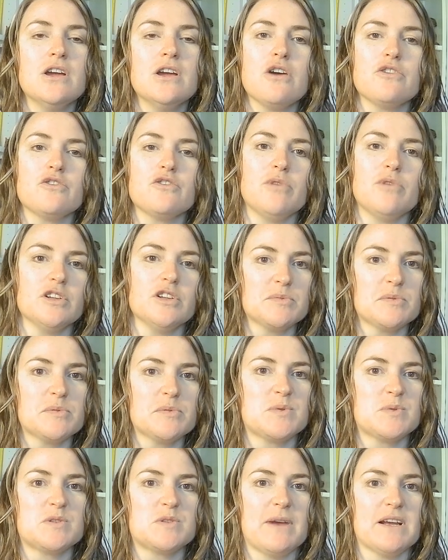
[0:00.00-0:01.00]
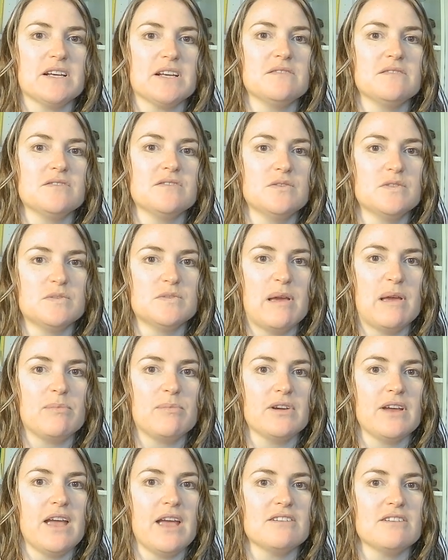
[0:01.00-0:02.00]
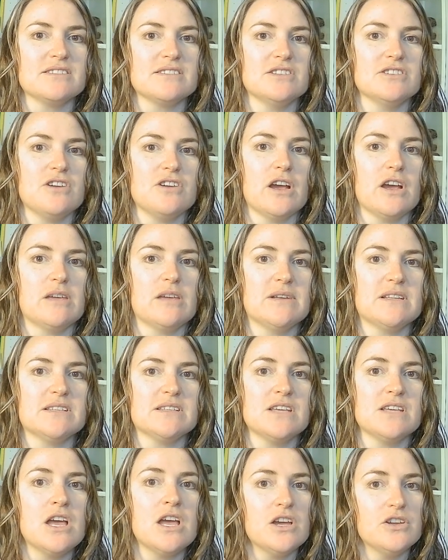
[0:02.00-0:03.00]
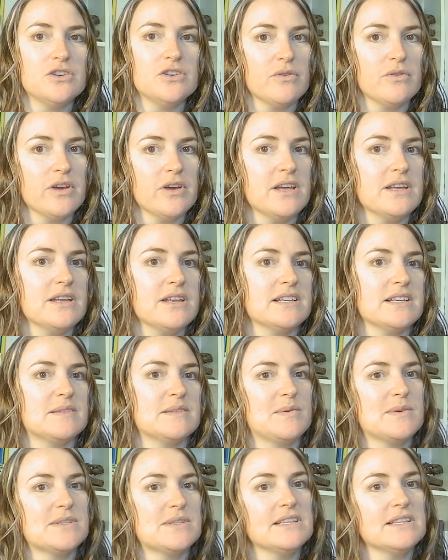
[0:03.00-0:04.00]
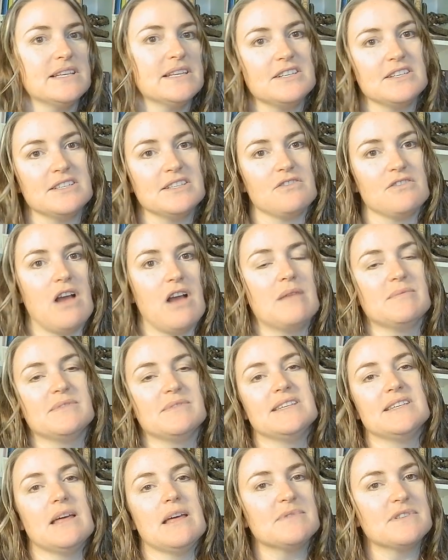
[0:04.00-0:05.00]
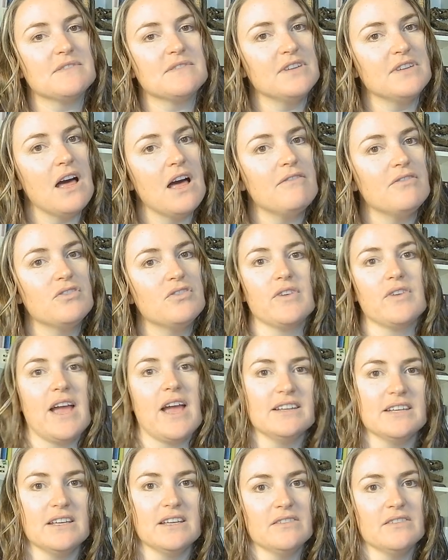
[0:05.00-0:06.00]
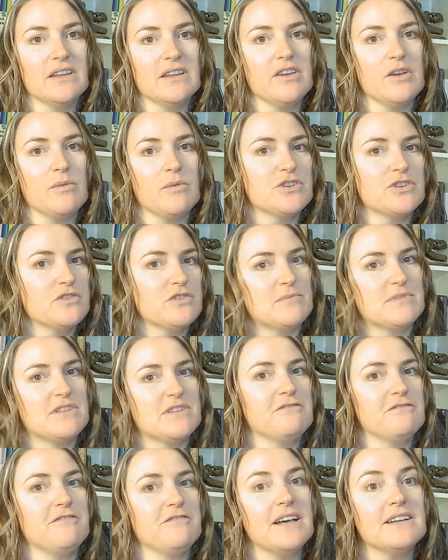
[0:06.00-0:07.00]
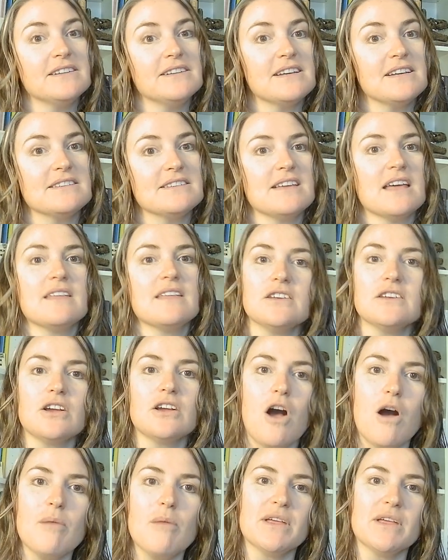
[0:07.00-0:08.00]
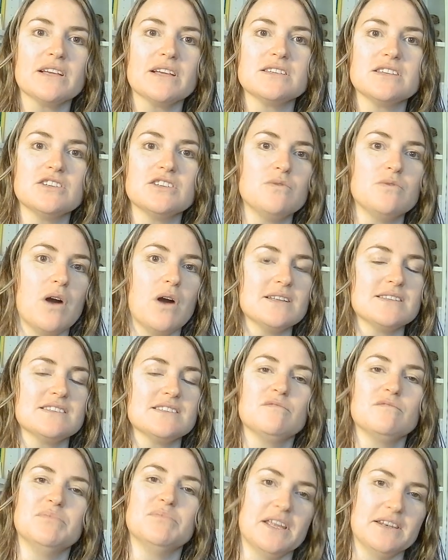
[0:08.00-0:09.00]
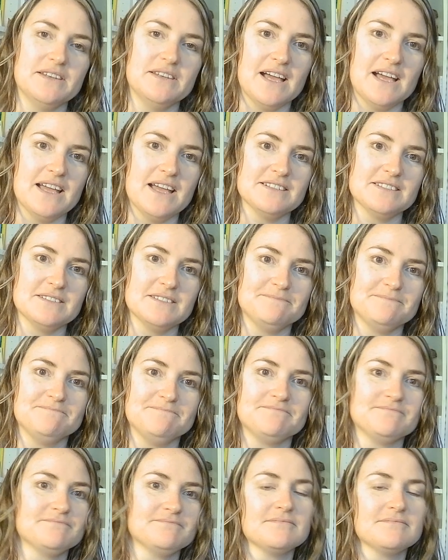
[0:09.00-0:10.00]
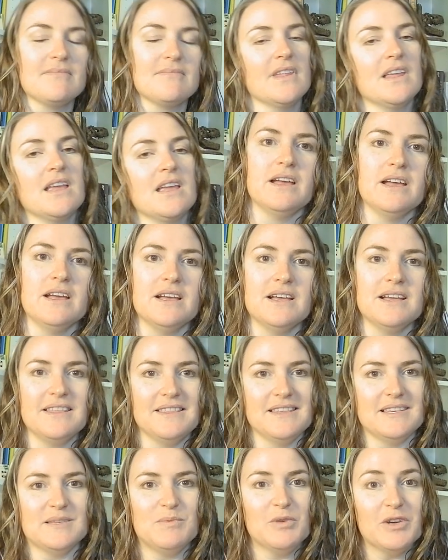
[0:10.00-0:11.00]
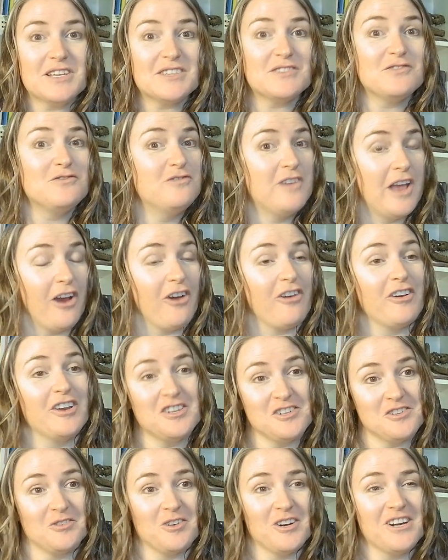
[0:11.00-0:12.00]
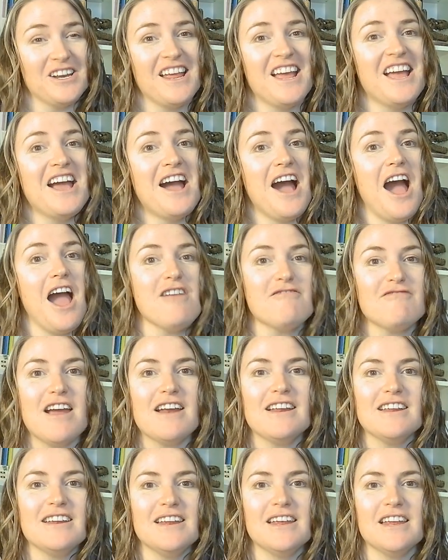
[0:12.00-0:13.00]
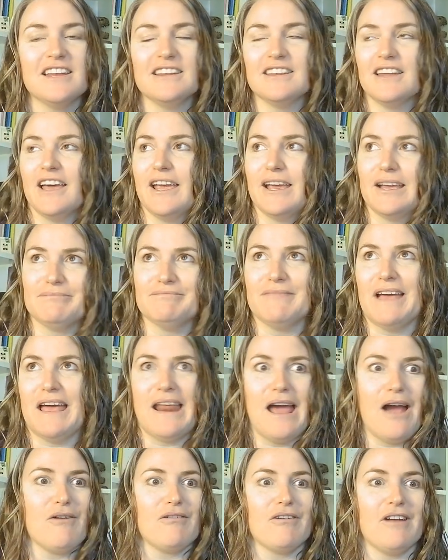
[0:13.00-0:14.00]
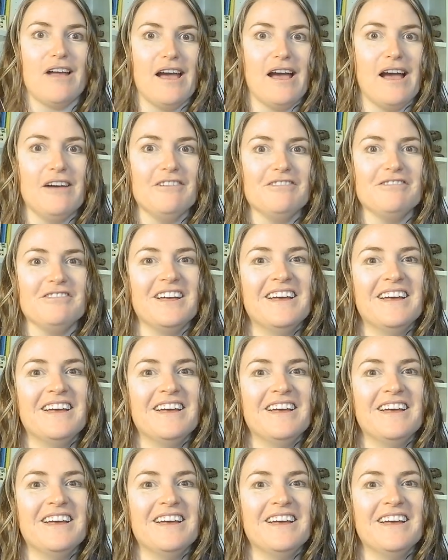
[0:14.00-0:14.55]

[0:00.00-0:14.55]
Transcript: Through multiple perspectives, newspaper accounts, and documents, Dorion exquisitely describes the depth of love, the reality of living when dreams have failed us, and the complex nuance of blood ties. This book is very short. I read it in like an hour and a half.